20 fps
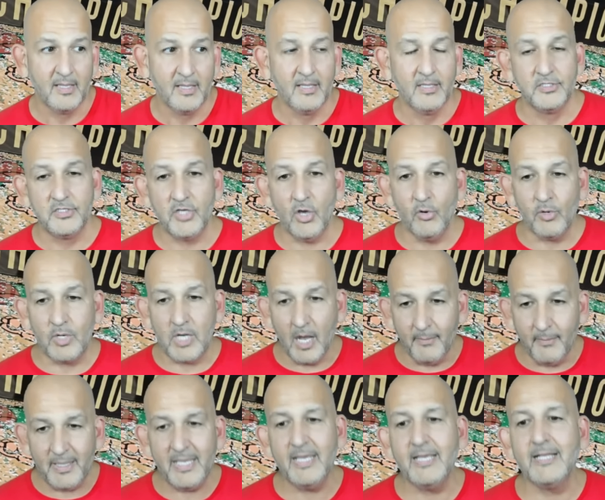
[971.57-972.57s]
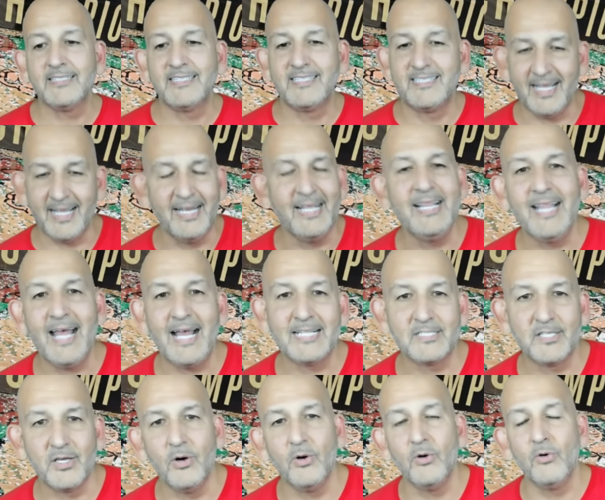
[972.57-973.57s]
So coming in, setting that
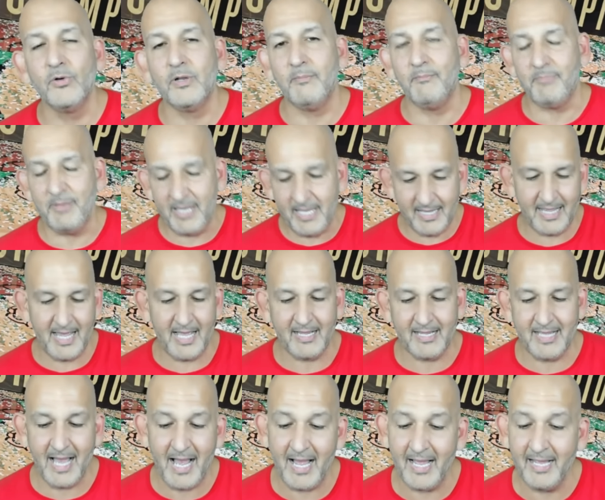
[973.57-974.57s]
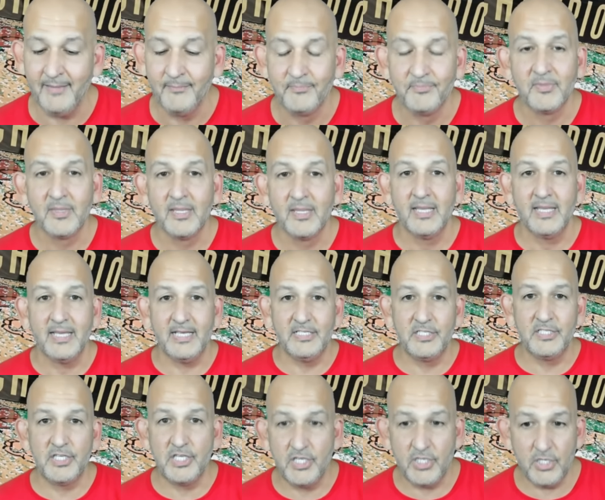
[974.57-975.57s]
tone and being that guy is
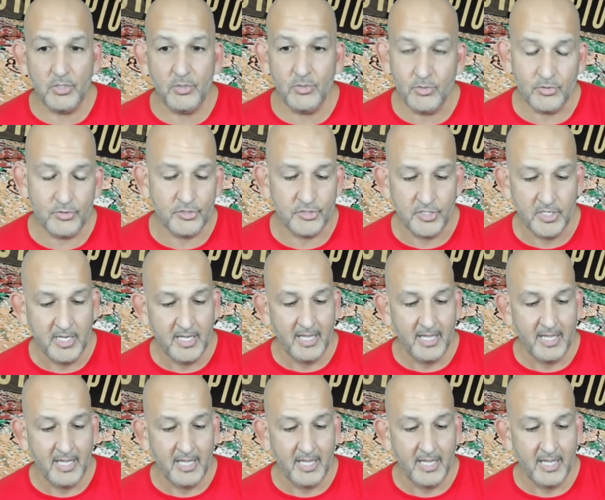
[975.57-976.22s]
huge.